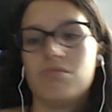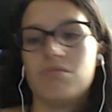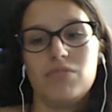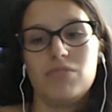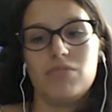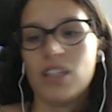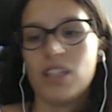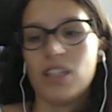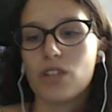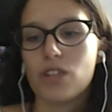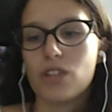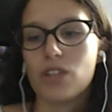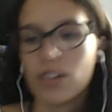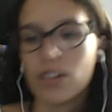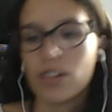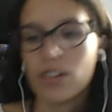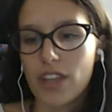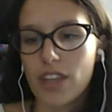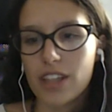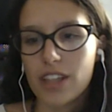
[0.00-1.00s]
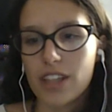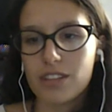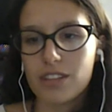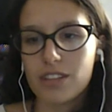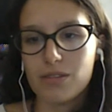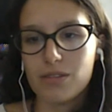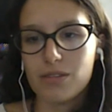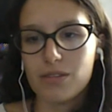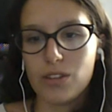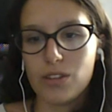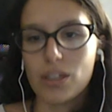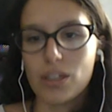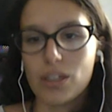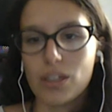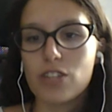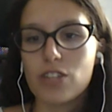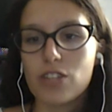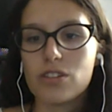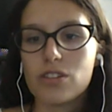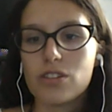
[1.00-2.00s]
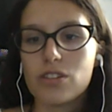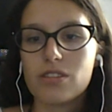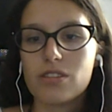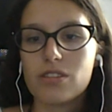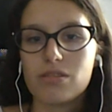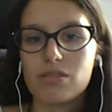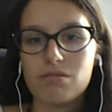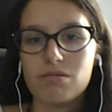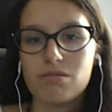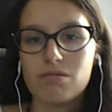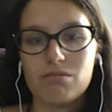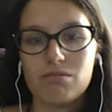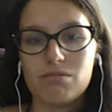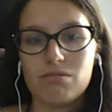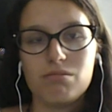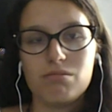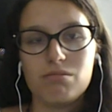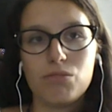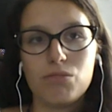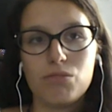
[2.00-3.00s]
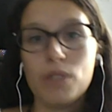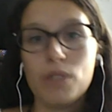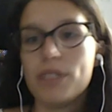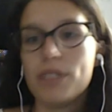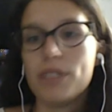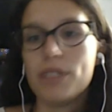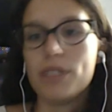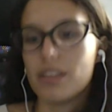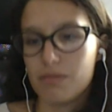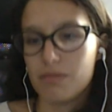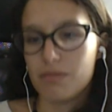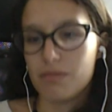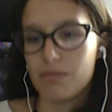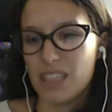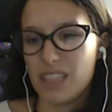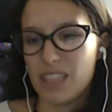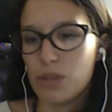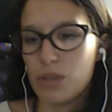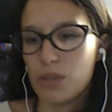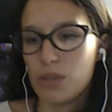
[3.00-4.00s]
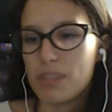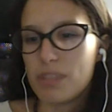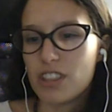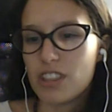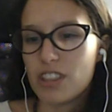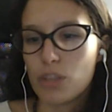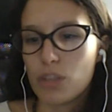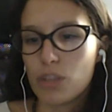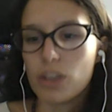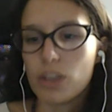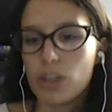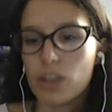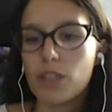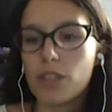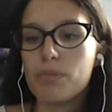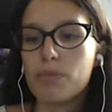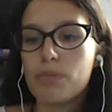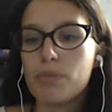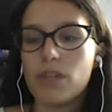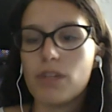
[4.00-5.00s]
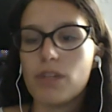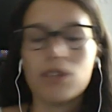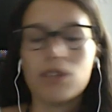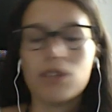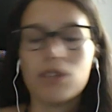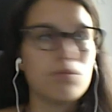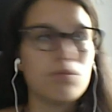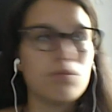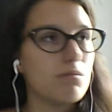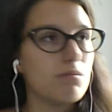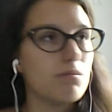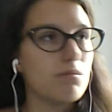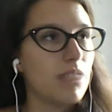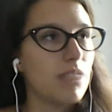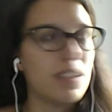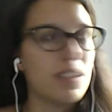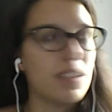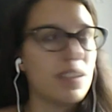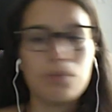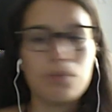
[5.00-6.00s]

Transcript: then you can't think. You can just repeat. And repetition, we're not, is it